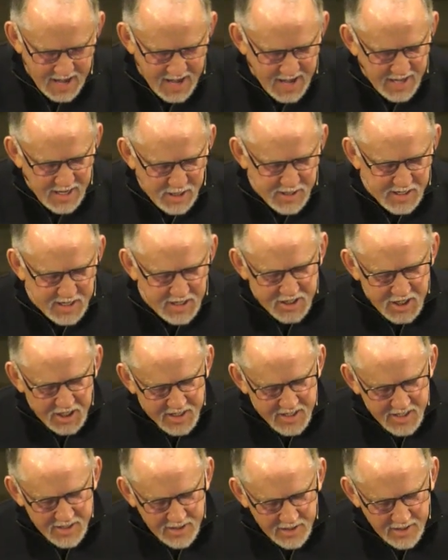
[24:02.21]
You see,
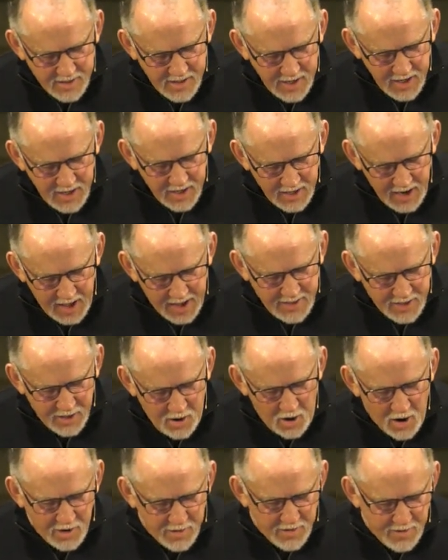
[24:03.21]
just like the
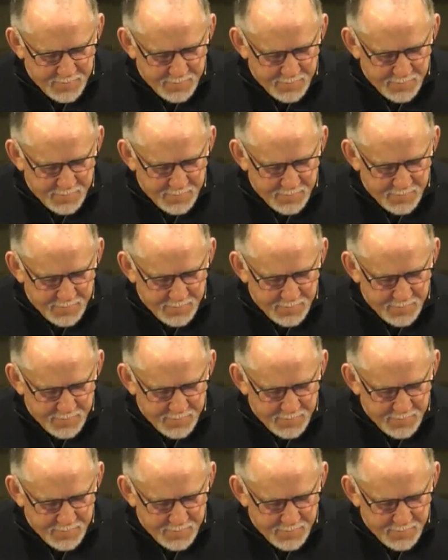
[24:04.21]
ark,